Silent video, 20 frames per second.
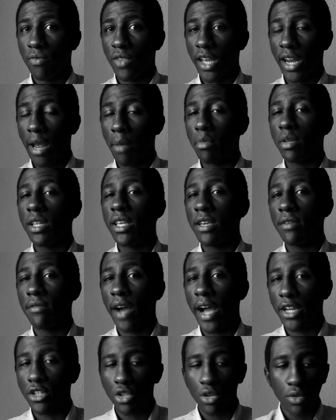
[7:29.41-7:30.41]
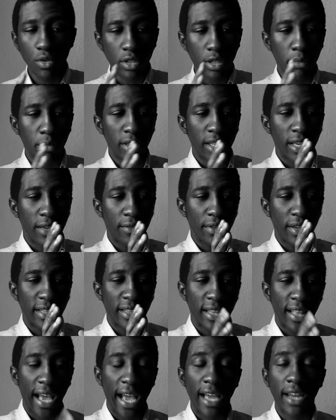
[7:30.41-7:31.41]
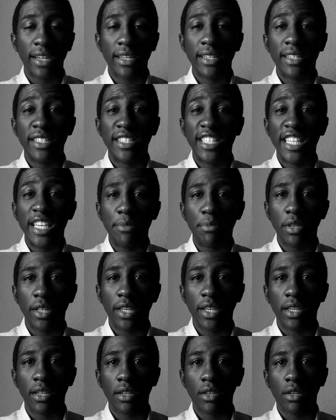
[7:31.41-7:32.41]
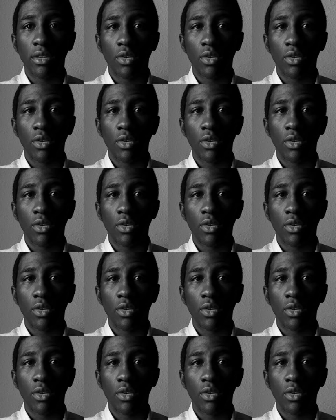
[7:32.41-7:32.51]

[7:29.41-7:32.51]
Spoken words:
And I choose to believe in that deeply,